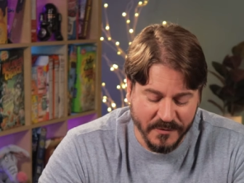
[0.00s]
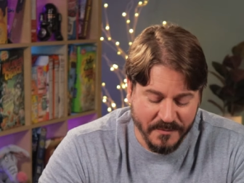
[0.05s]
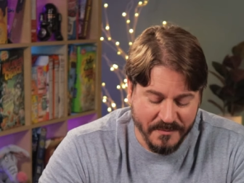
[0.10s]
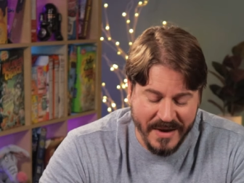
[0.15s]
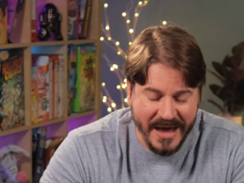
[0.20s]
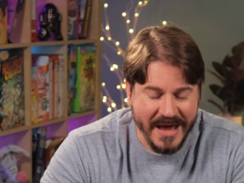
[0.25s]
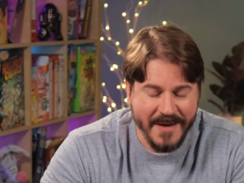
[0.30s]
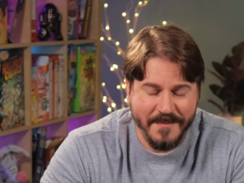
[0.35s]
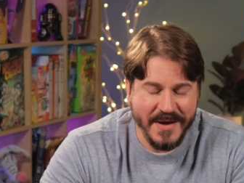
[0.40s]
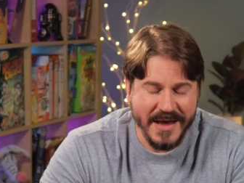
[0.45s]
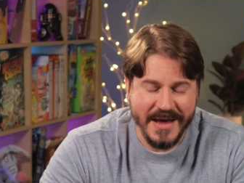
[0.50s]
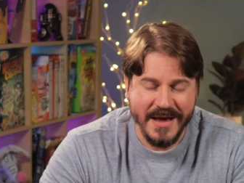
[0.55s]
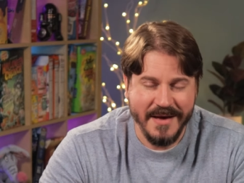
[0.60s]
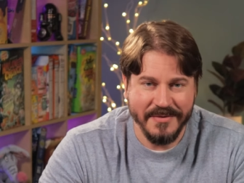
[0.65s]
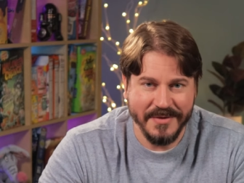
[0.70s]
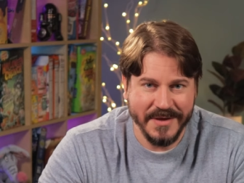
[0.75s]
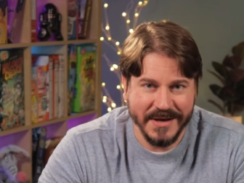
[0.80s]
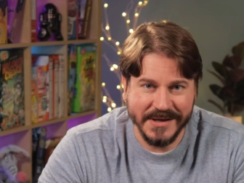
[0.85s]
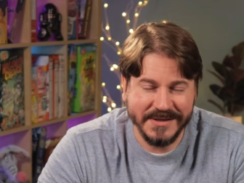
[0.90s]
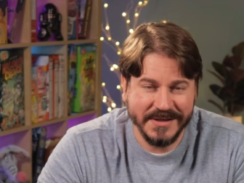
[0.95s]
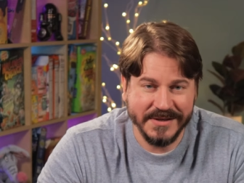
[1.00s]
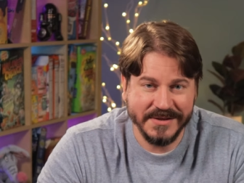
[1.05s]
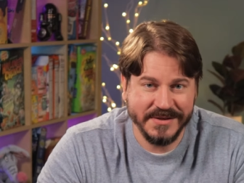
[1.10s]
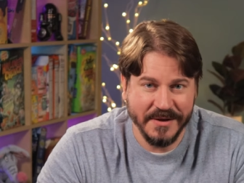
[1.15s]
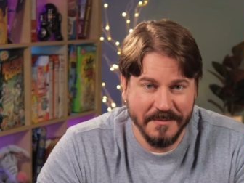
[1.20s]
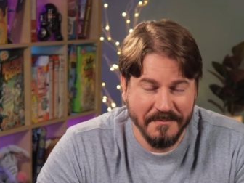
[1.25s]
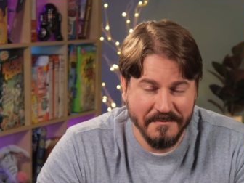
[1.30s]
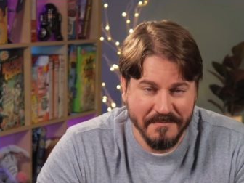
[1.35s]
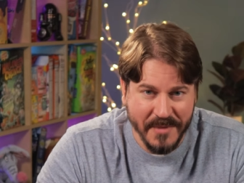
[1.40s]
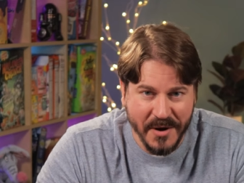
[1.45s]
So maybe this is
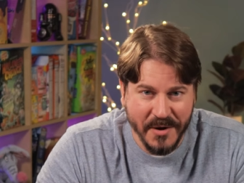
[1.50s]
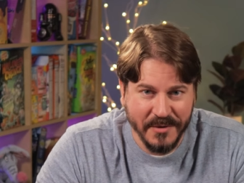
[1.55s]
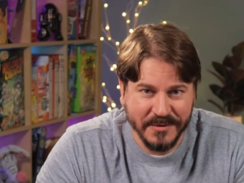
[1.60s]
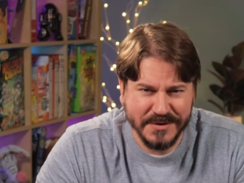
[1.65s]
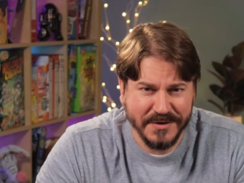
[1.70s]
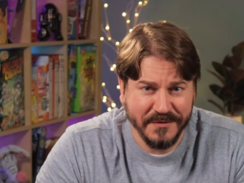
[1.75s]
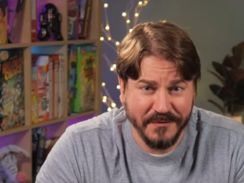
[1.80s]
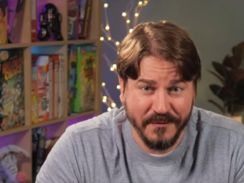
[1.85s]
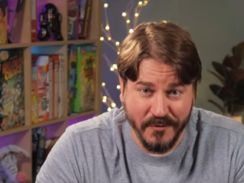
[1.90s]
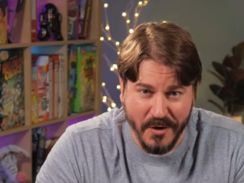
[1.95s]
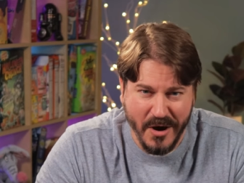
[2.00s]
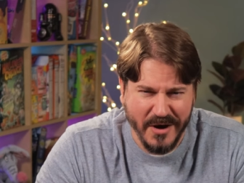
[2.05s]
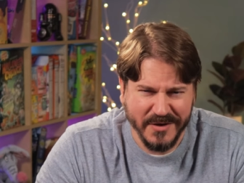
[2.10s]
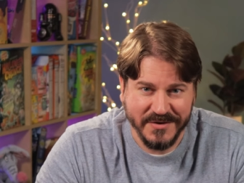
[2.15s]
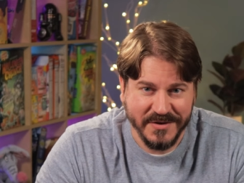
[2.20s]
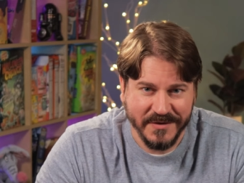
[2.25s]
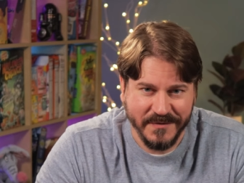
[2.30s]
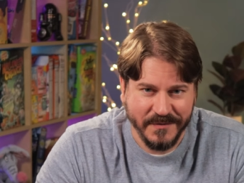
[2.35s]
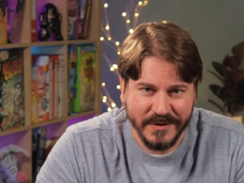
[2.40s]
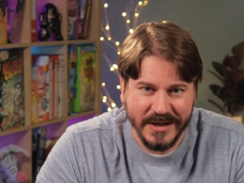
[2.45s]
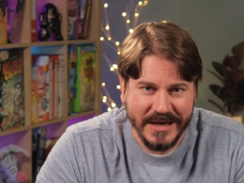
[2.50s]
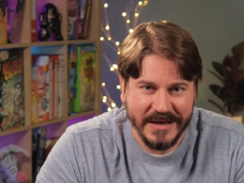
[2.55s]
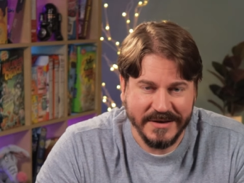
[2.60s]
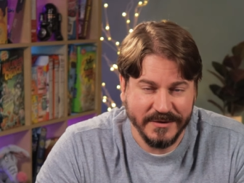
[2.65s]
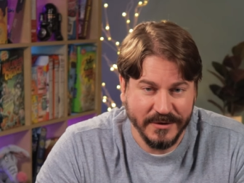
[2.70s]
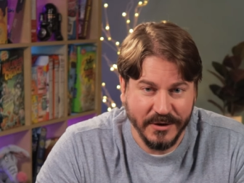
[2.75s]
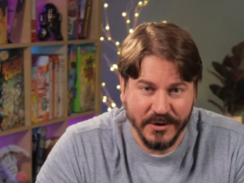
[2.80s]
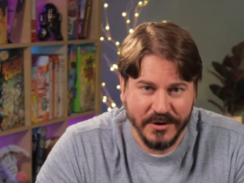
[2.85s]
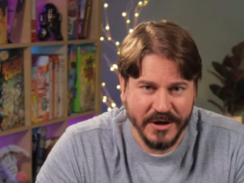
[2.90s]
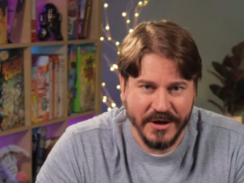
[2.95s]
the most Frosted
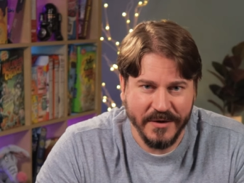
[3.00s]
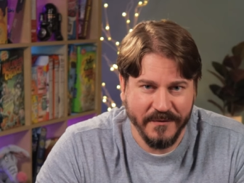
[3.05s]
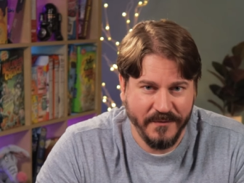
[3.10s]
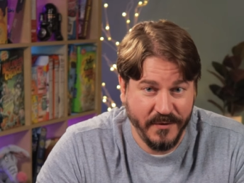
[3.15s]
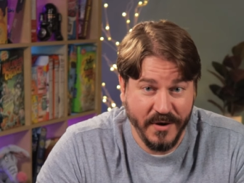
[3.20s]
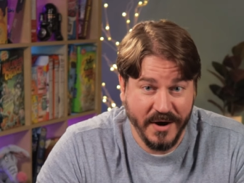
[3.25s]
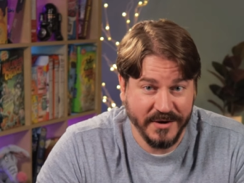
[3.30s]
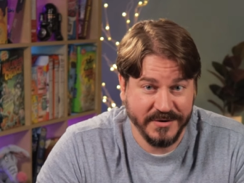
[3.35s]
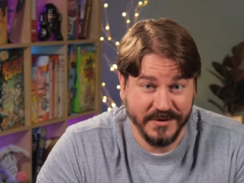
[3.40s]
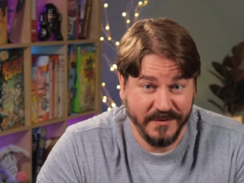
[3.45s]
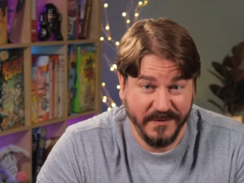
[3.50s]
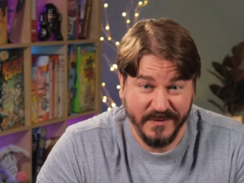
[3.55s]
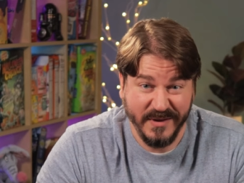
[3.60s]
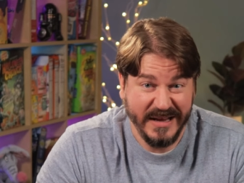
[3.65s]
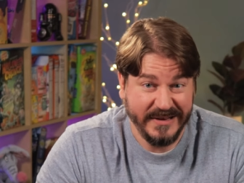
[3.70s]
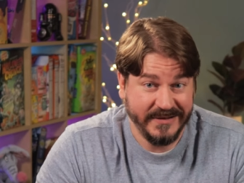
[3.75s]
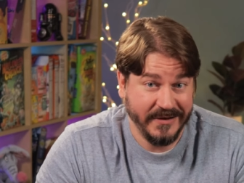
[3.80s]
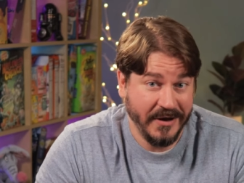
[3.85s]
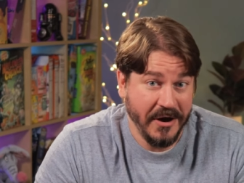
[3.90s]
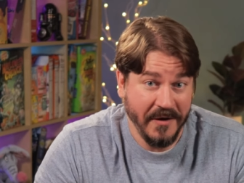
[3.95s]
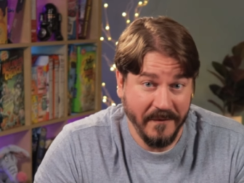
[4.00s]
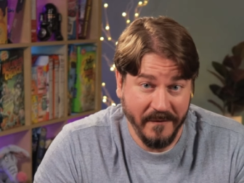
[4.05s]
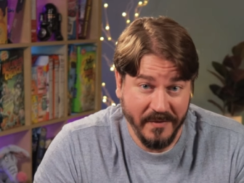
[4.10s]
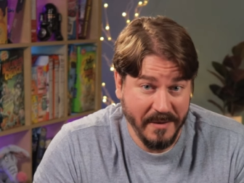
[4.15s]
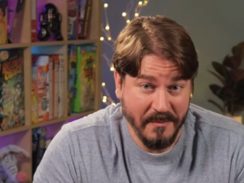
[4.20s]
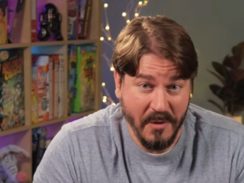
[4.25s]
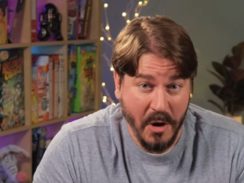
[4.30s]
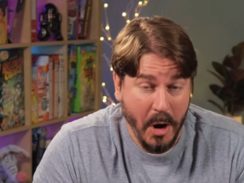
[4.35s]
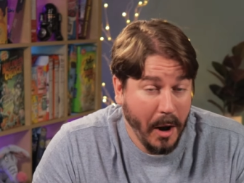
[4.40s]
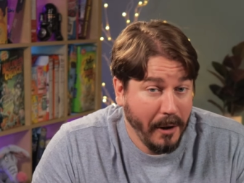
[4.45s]
Flakes looking Frosted Flakes of
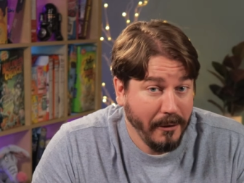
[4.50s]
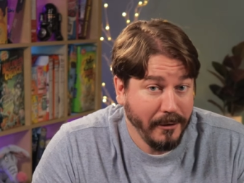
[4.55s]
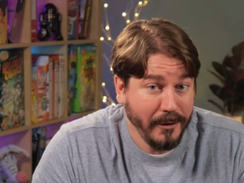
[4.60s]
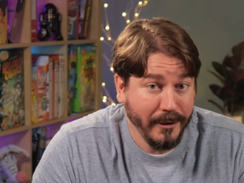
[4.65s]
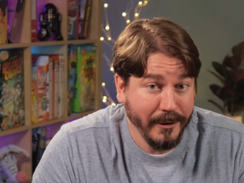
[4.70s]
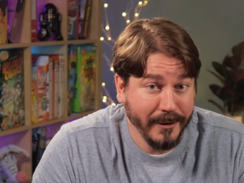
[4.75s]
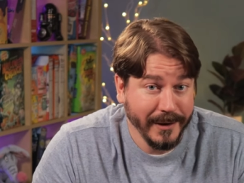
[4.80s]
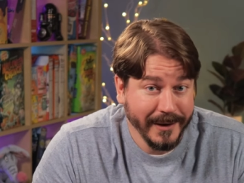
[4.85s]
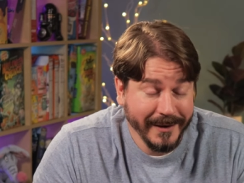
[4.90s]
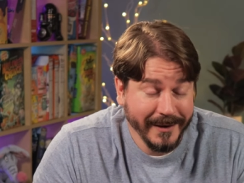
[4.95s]
them all?